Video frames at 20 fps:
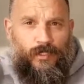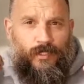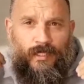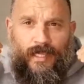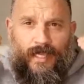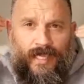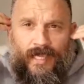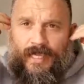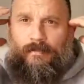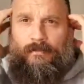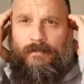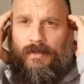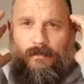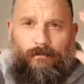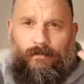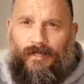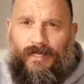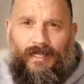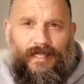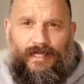hear me,
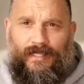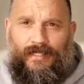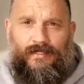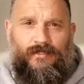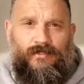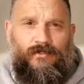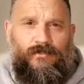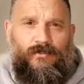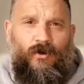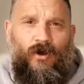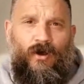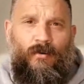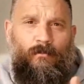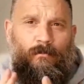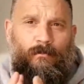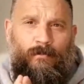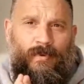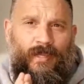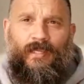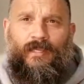please. I'm
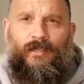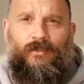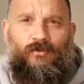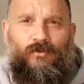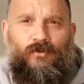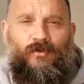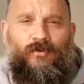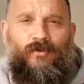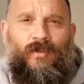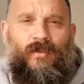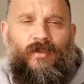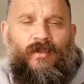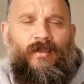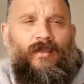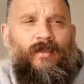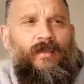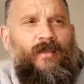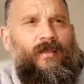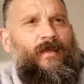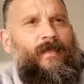begging you.
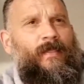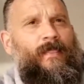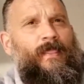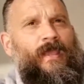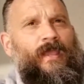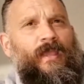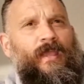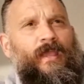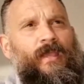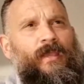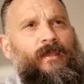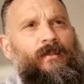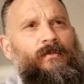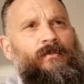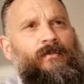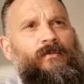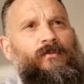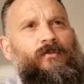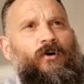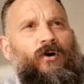
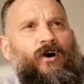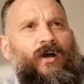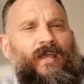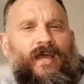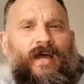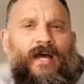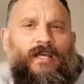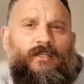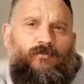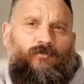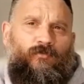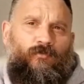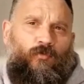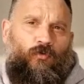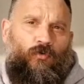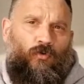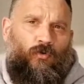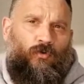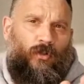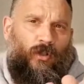And I asked
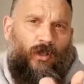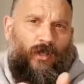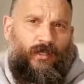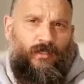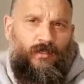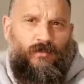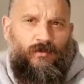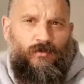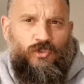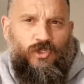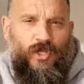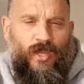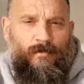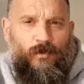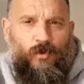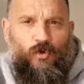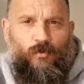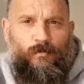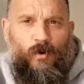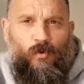for, like, show me
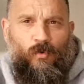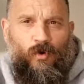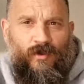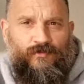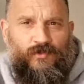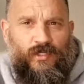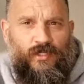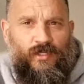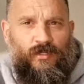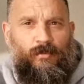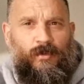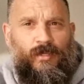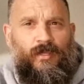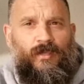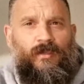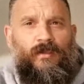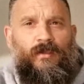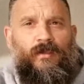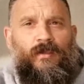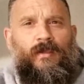who my wife's going to
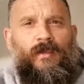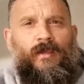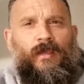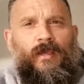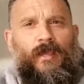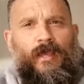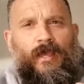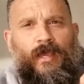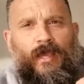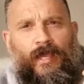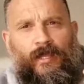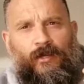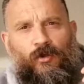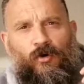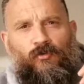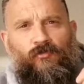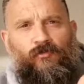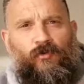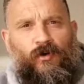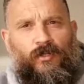be, and
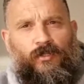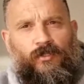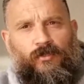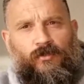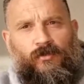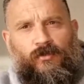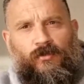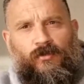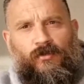I'll follow you.